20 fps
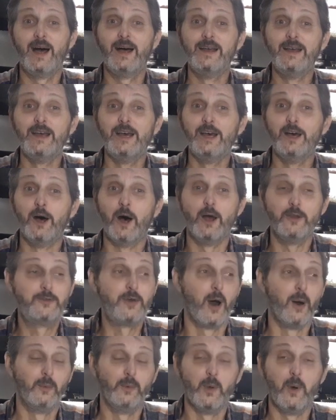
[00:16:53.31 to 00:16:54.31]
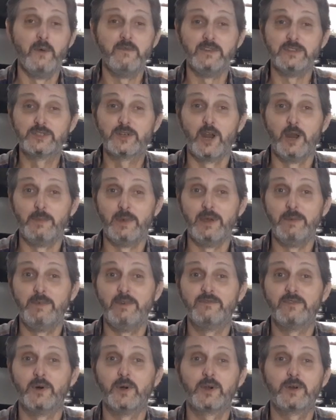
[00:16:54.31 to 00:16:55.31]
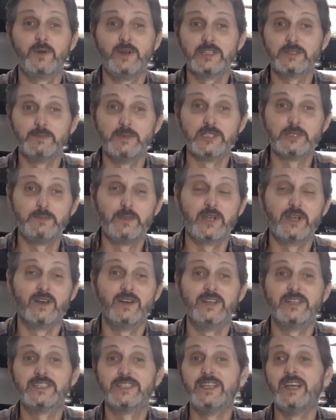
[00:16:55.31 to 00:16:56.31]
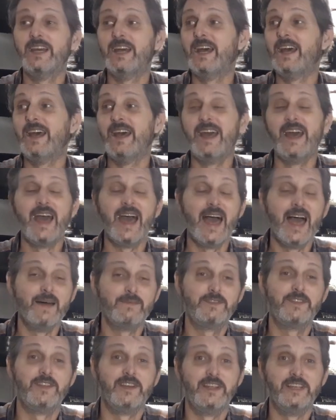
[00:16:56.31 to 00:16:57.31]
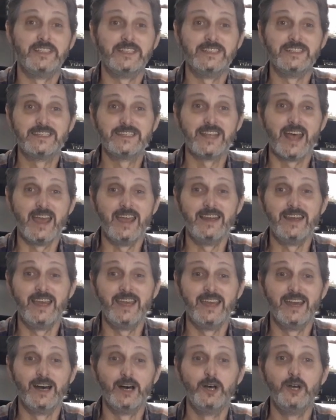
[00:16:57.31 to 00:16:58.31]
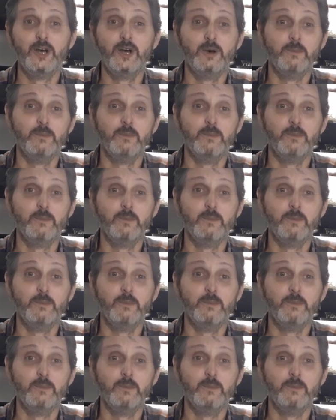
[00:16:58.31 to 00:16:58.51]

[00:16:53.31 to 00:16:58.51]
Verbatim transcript: I don't know if it's going to be before Christmas, because everything is insane here.